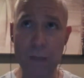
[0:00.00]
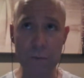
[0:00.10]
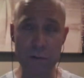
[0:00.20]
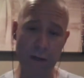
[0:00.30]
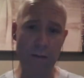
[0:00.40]

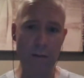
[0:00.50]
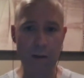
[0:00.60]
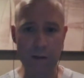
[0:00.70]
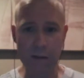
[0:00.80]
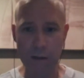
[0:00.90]
outside the
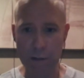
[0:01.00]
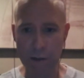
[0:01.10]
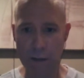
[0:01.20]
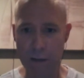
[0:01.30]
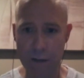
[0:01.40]
data center, I
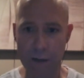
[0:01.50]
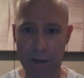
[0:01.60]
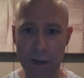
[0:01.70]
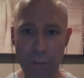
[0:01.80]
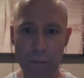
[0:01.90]
kind
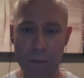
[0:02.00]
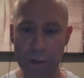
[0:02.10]
of help